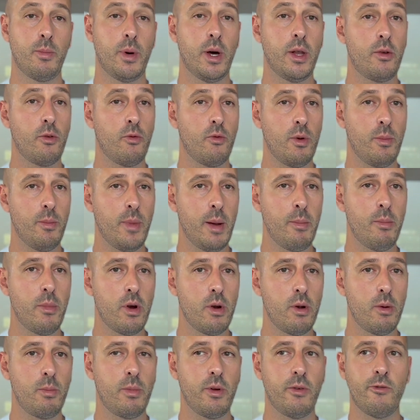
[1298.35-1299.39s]
But
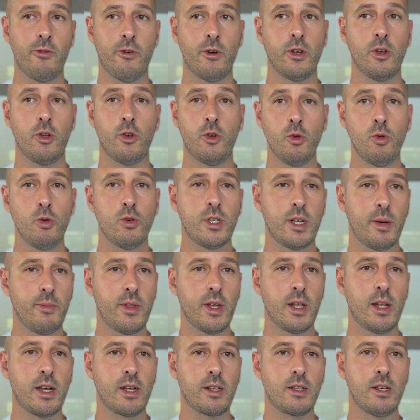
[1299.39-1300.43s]
remember, before you do
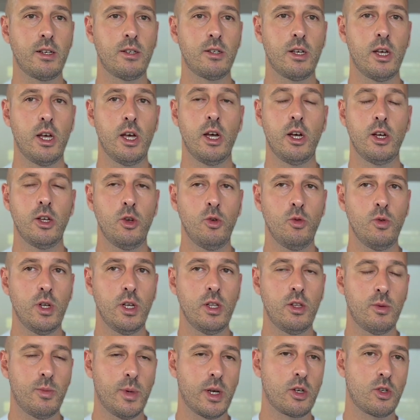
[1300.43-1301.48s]
something like this, you
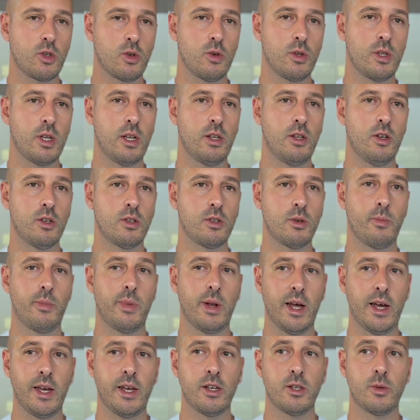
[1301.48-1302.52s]
need to make sure that your
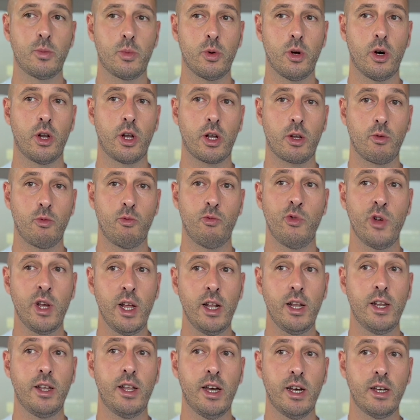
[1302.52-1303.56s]
supplier's product
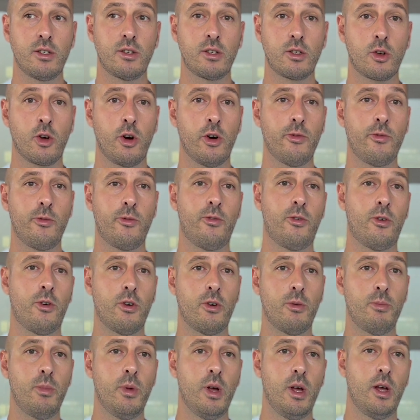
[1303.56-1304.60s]
really does
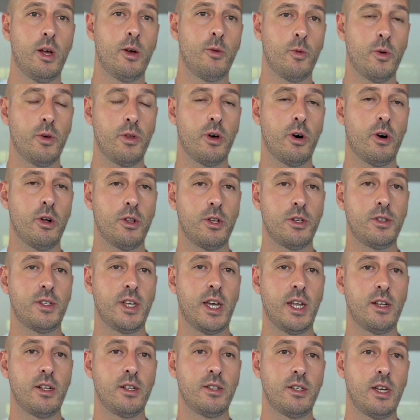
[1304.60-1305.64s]
conform with all the
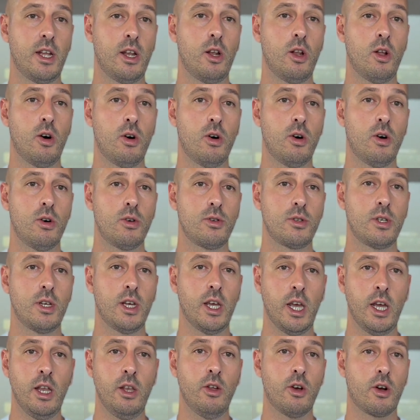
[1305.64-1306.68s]
standards and laws
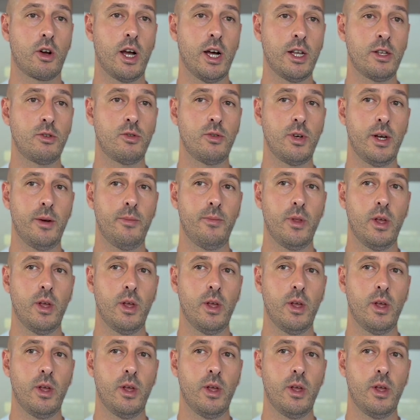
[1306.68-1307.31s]
in your country.